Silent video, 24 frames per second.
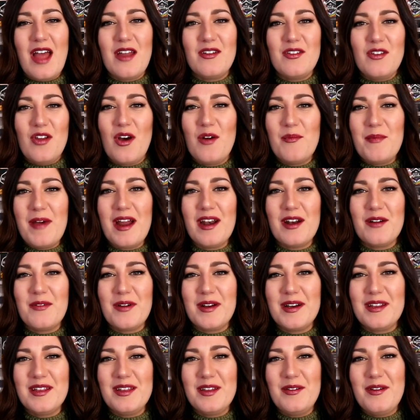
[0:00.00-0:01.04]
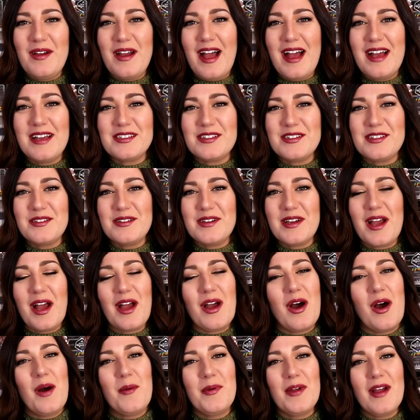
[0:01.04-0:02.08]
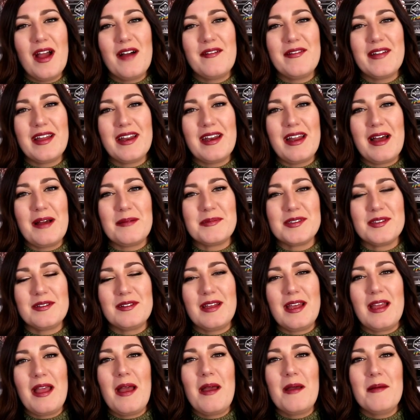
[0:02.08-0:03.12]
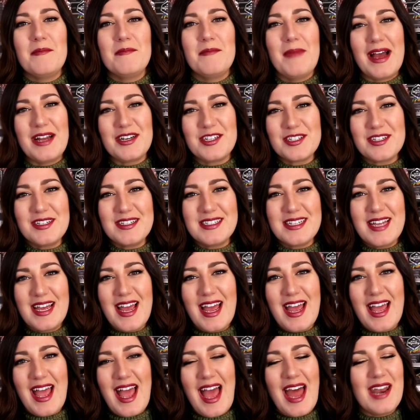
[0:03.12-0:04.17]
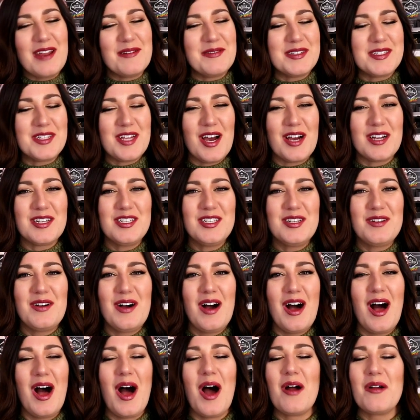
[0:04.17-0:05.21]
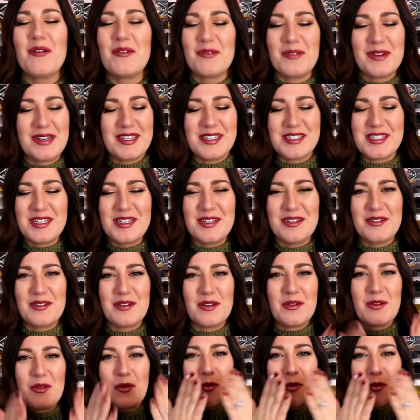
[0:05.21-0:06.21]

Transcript: No matter what you guys are doing, I hope you're having an absolutely magical day, and I will talk to you all real soon.